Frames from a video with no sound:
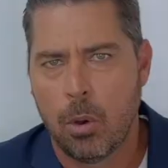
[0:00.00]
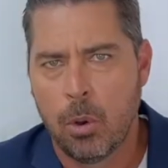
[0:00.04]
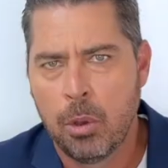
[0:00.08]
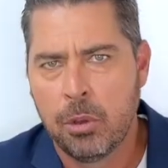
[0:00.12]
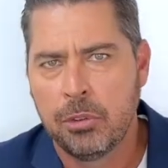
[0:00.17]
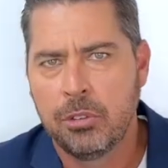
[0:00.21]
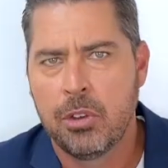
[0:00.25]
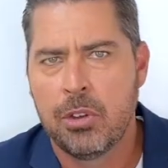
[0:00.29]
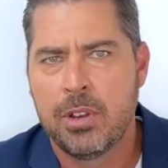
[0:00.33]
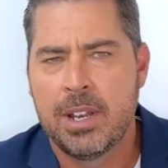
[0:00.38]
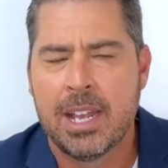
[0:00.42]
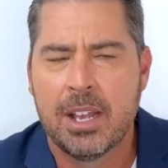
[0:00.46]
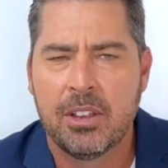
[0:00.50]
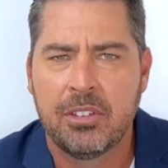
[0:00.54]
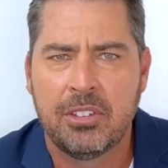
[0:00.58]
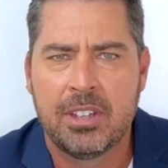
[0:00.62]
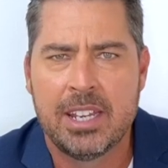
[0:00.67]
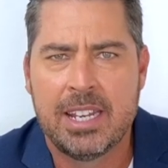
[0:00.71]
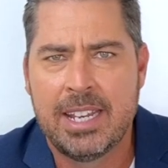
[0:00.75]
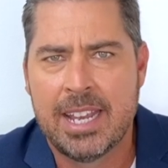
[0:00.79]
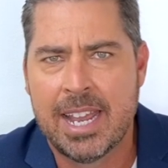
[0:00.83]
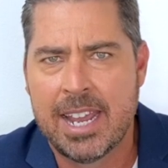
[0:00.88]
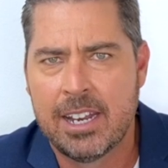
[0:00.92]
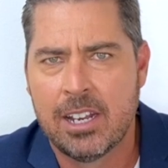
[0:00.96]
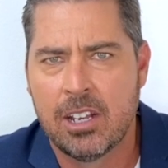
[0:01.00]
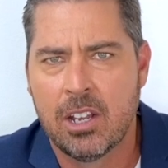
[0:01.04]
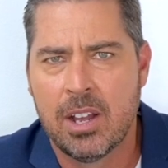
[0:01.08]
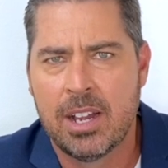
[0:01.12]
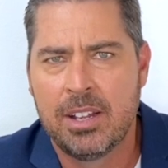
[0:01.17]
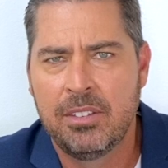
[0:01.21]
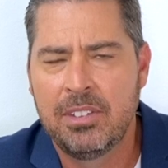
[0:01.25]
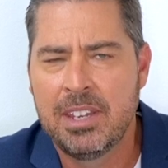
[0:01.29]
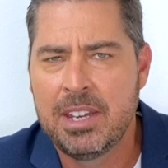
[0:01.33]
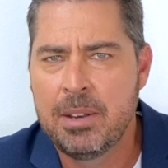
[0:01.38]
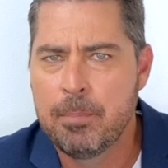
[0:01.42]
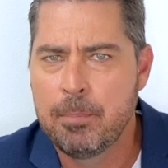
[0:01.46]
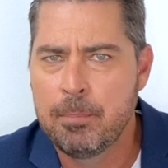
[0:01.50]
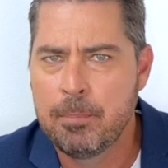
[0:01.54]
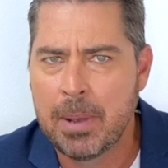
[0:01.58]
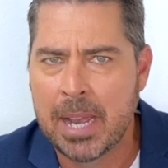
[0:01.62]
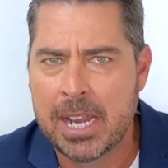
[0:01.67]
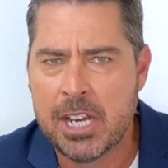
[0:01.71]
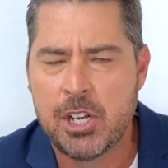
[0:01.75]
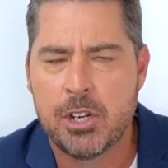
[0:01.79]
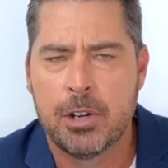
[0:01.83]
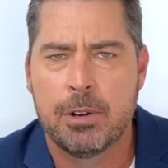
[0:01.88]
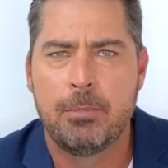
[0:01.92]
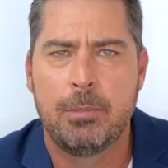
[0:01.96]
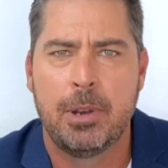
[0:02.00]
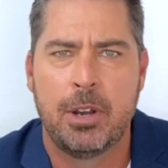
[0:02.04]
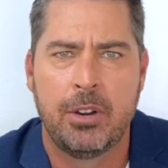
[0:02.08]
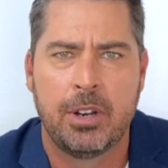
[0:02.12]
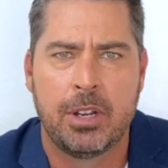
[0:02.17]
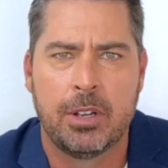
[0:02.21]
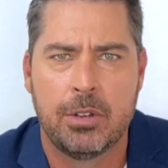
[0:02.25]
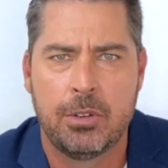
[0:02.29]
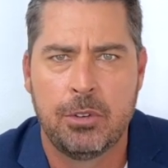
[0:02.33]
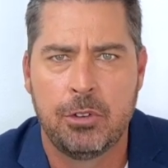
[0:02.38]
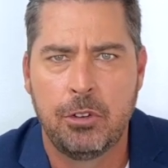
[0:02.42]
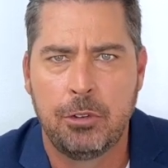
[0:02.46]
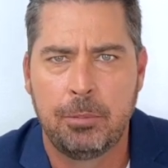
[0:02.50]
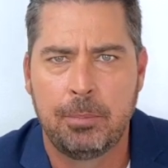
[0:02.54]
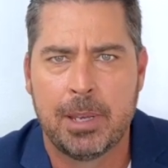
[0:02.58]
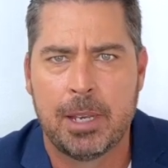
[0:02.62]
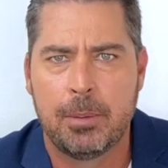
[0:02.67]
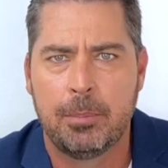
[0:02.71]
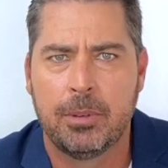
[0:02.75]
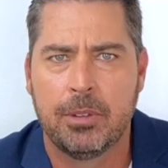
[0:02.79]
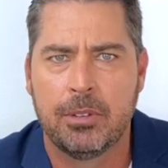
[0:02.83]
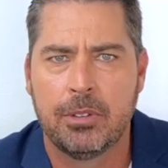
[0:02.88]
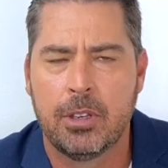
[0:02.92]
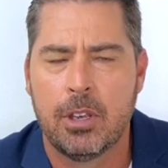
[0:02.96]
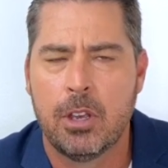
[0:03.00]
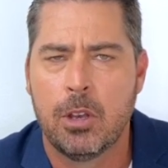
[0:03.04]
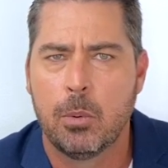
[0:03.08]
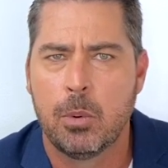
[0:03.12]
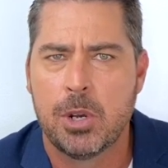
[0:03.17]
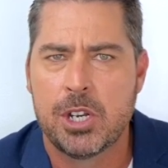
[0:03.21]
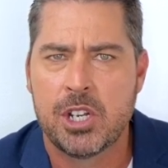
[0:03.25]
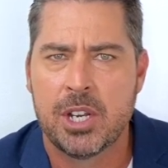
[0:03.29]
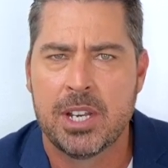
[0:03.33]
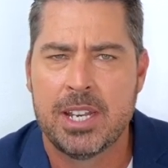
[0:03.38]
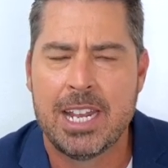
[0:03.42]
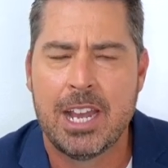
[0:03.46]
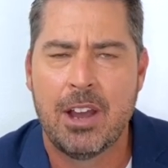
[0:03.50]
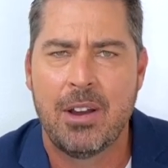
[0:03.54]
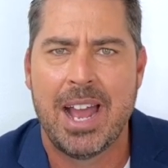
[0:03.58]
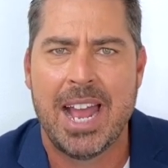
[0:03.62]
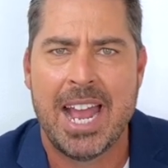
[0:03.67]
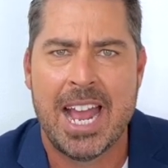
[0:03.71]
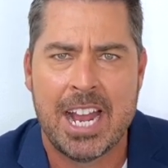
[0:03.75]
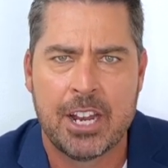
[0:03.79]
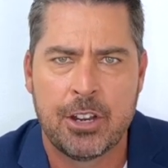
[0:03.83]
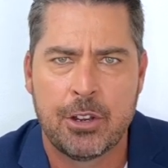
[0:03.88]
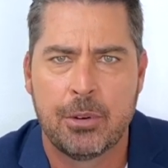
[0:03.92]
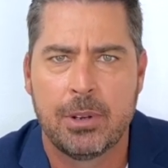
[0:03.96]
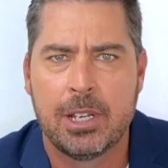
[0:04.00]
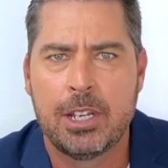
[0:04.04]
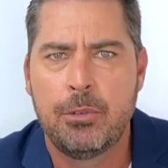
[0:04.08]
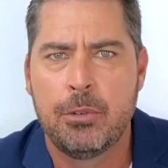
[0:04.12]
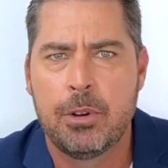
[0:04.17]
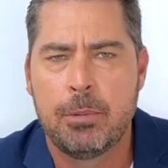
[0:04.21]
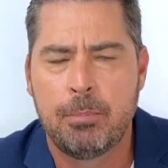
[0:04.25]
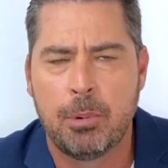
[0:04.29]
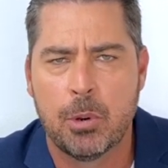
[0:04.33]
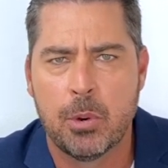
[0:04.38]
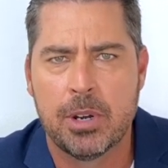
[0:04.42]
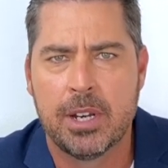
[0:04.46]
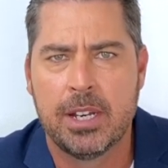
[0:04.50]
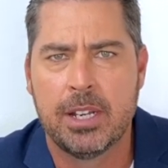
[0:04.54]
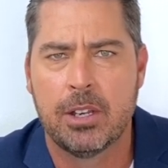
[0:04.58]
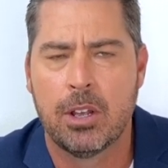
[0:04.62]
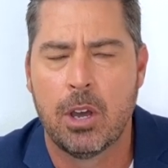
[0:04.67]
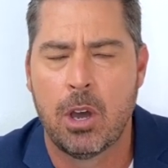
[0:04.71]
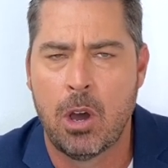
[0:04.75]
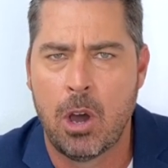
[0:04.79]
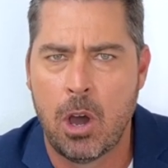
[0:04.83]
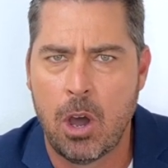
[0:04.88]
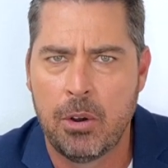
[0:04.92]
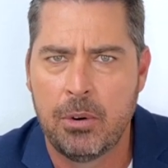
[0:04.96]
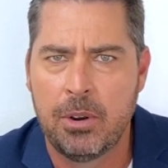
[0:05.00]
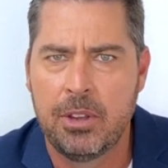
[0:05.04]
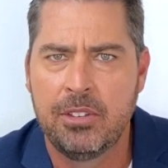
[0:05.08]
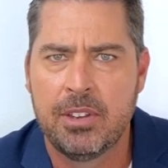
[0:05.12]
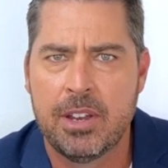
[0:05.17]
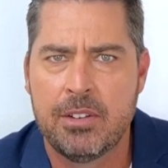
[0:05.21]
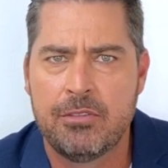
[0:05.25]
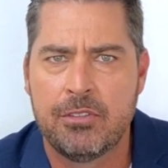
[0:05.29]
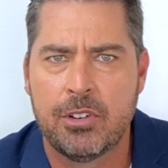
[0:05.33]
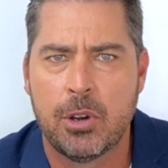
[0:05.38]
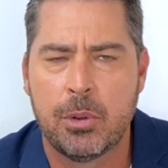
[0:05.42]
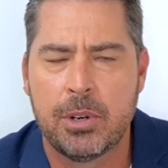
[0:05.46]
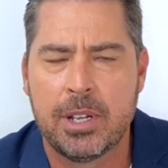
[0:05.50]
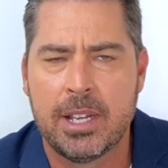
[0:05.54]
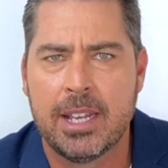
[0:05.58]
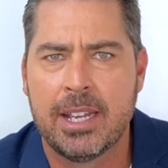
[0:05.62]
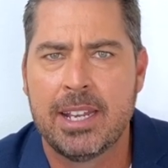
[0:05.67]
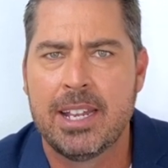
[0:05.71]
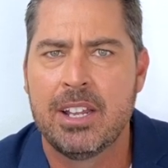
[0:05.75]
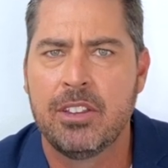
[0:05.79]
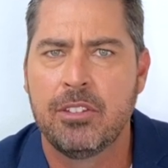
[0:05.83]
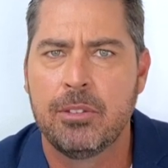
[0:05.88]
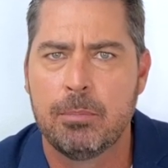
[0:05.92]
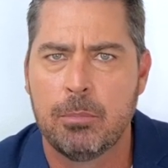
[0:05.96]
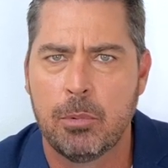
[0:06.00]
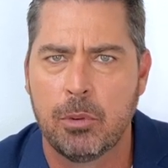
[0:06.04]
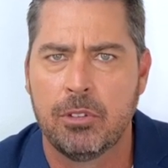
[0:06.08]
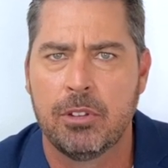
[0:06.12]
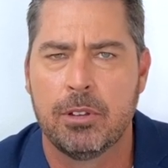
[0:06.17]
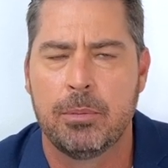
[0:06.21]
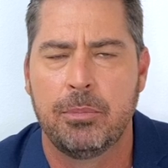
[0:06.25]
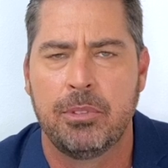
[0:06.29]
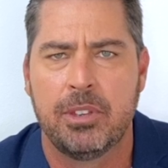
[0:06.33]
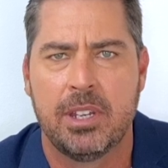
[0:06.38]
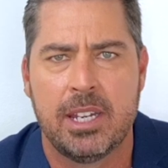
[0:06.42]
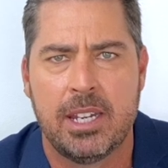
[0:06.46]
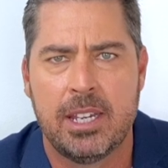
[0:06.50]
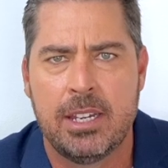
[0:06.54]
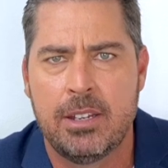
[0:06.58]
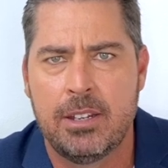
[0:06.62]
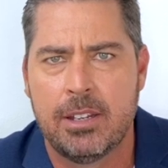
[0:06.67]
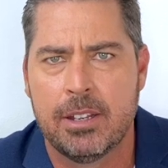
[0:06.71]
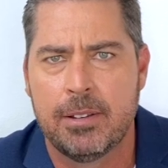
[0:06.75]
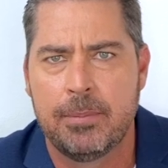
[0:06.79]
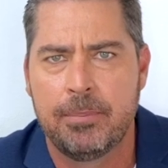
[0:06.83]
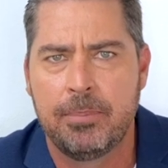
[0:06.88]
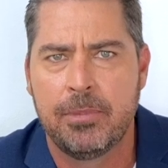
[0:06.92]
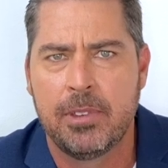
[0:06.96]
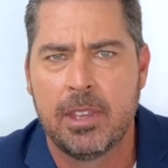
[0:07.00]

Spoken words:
also now seeing headlines in major American newspapers, which are now accurately reporting the horrors unfolding against Muslims in India.